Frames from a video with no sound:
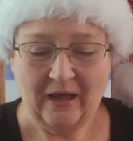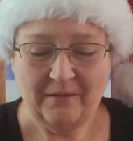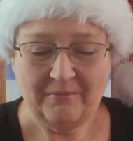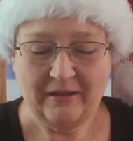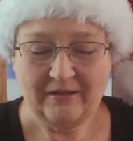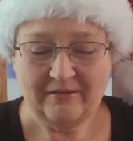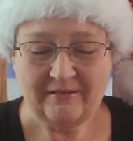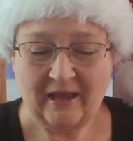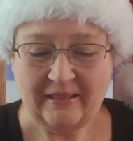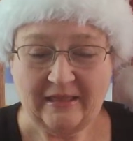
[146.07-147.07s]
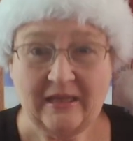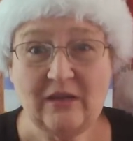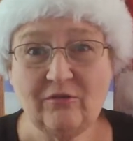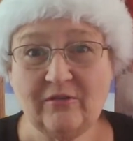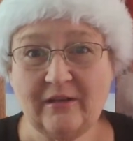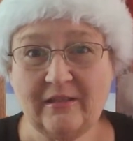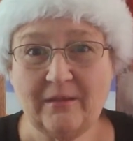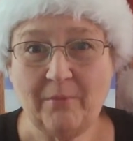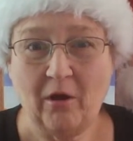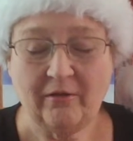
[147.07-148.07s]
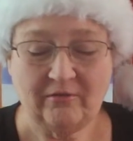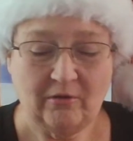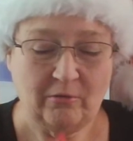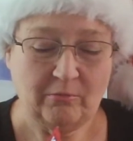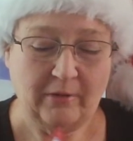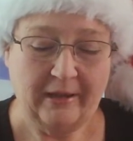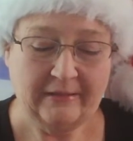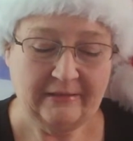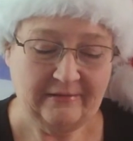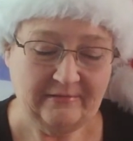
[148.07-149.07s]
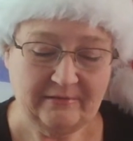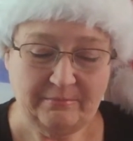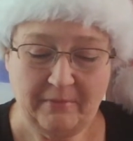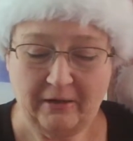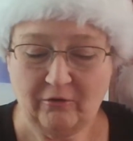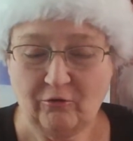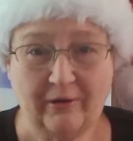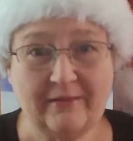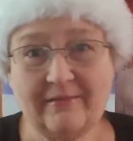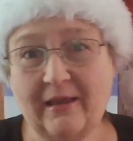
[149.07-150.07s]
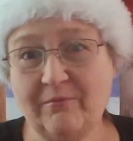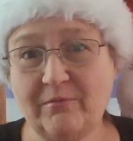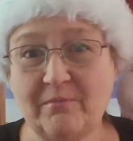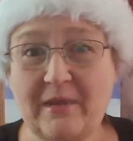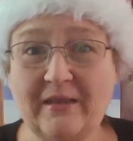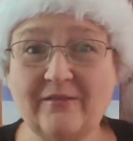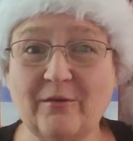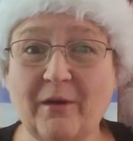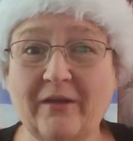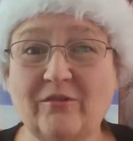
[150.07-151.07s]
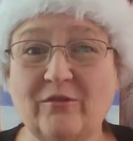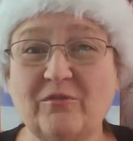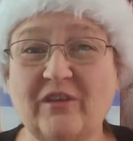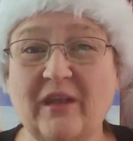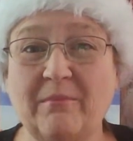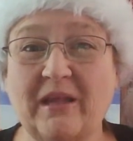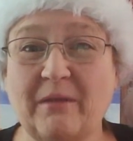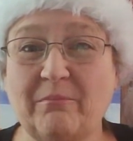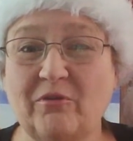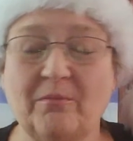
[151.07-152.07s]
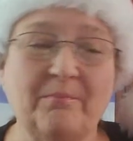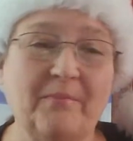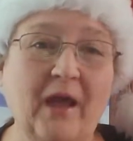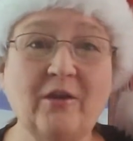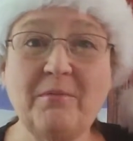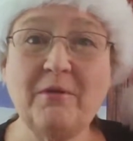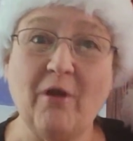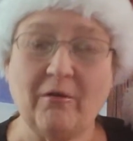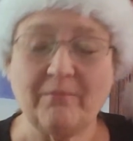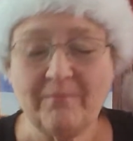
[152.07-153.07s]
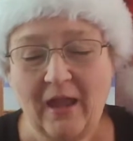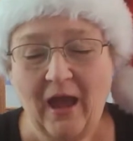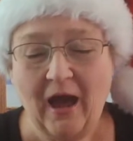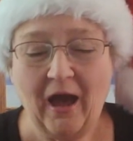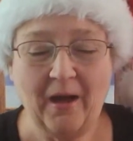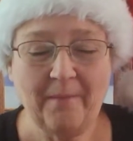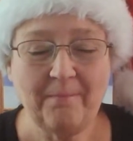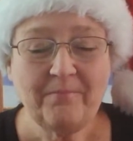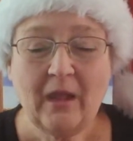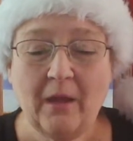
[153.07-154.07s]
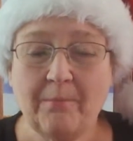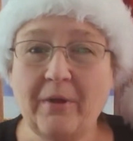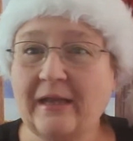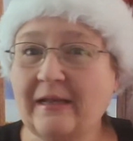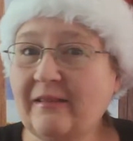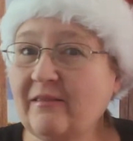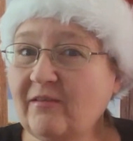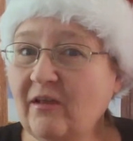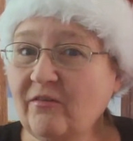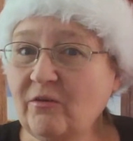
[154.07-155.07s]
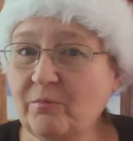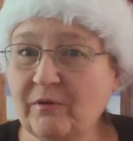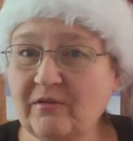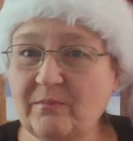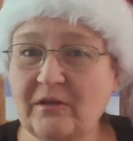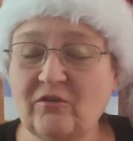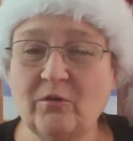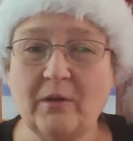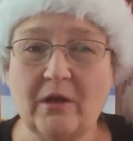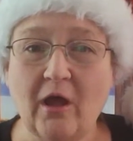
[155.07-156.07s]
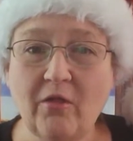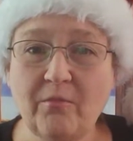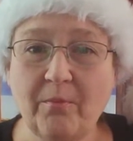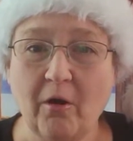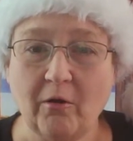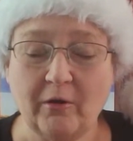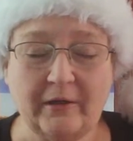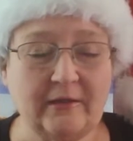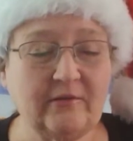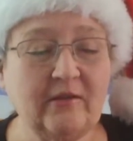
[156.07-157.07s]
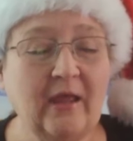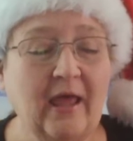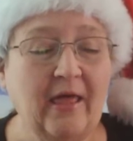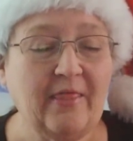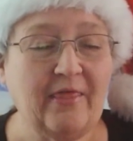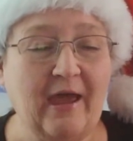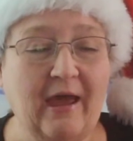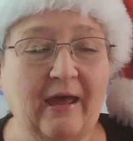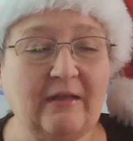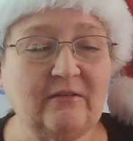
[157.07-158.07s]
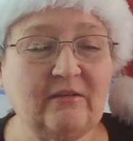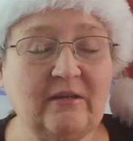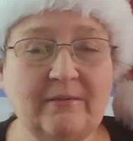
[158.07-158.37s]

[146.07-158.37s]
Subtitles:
Because I think he used to get them also. At least my grands gave them to me, so I assume she gave them to him too. I could be wrong. But this also brings me to another point that